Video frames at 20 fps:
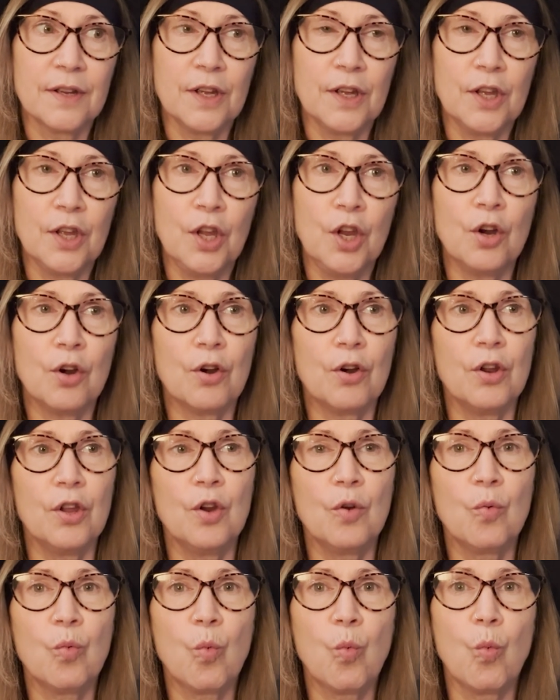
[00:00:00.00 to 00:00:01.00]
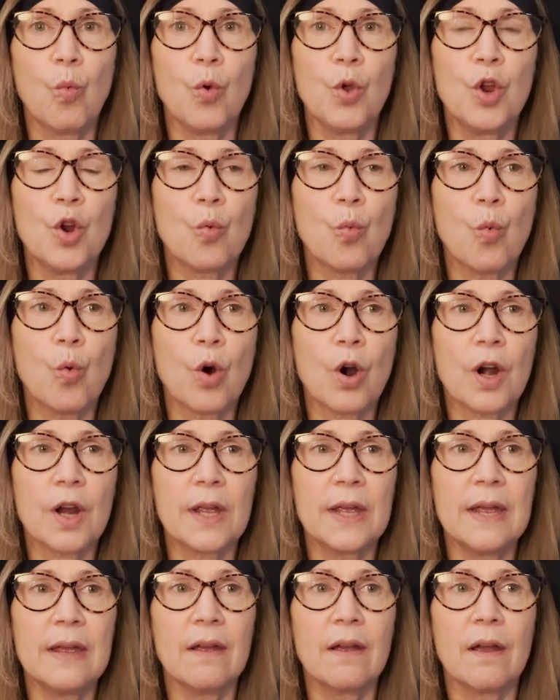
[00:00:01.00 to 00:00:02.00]
You're
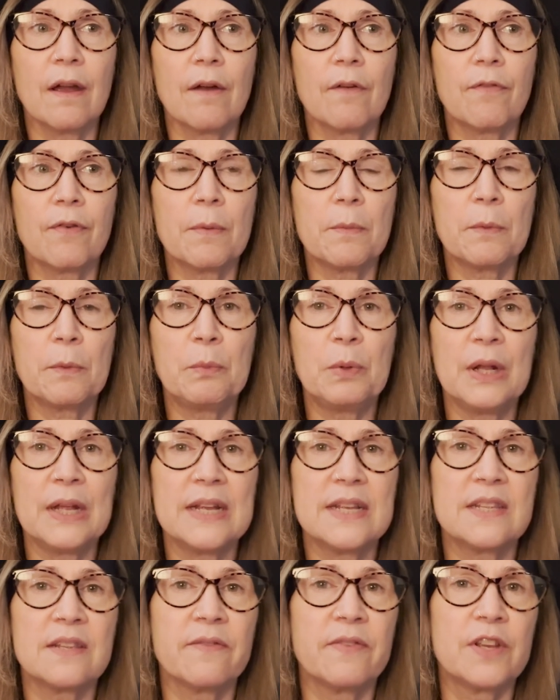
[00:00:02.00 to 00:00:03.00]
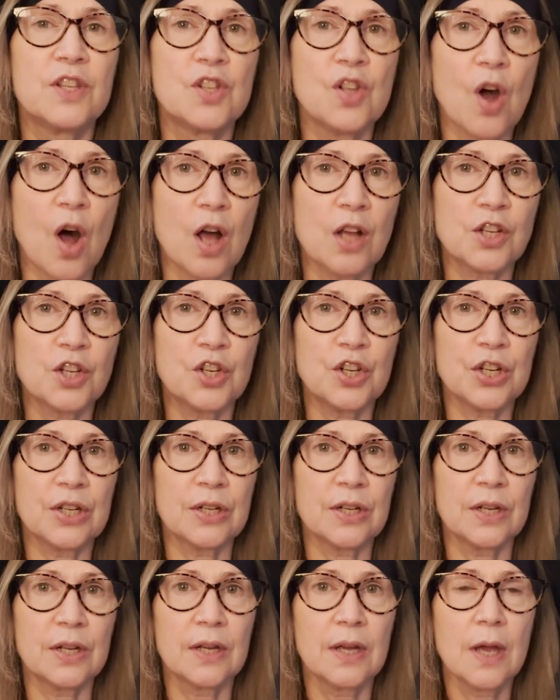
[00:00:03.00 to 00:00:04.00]
working from a place of
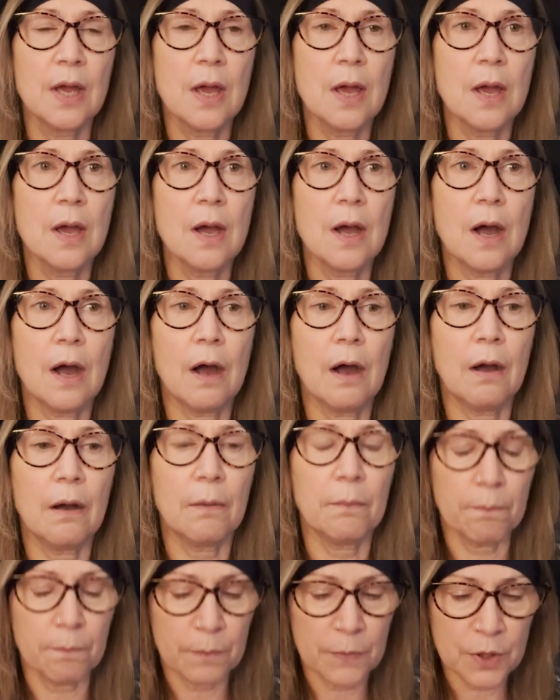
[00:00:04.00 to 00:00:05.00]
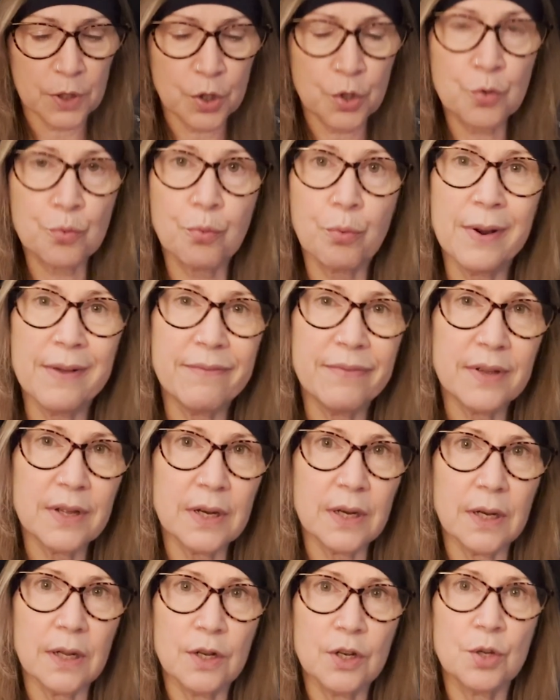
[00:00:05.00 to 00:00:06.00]
exhaustion,
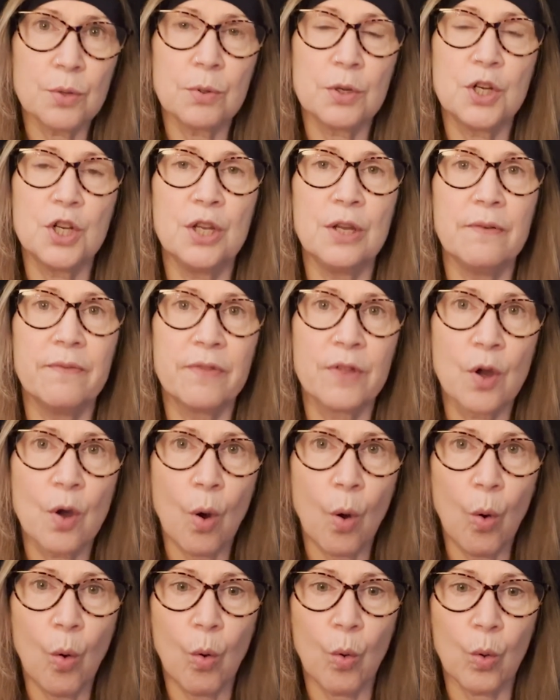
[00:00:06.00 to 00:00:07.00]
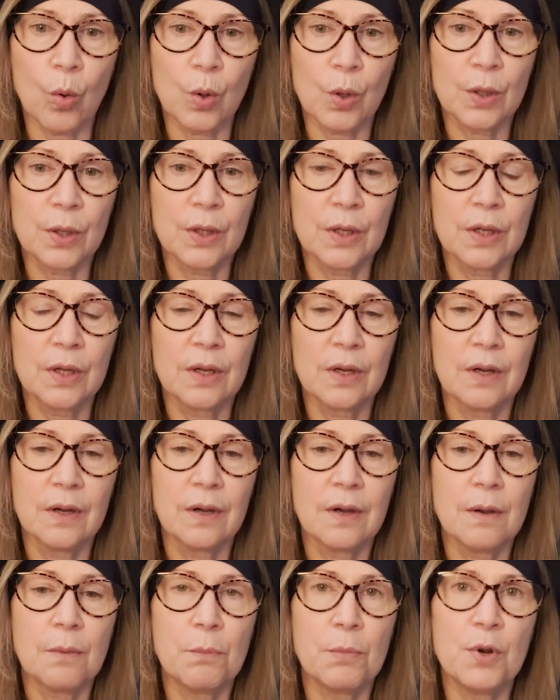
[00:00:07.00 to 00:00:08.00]
driven to achieve the goal,
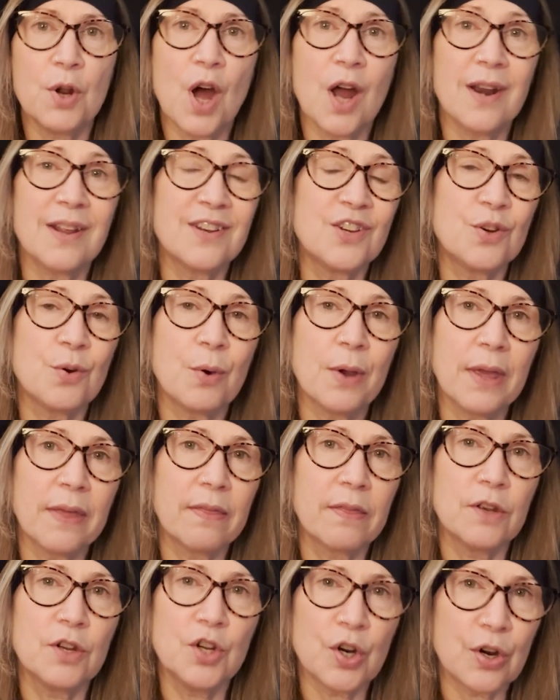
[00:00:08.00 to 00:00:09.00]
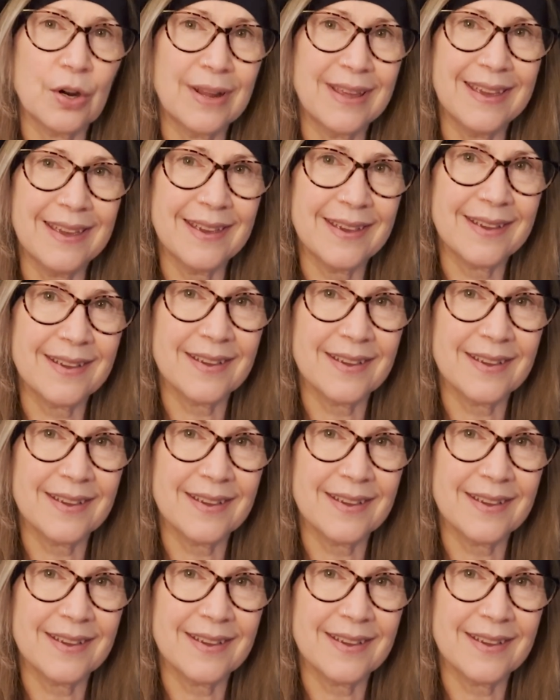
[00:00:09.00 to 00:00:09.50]
but not enjoying the journey.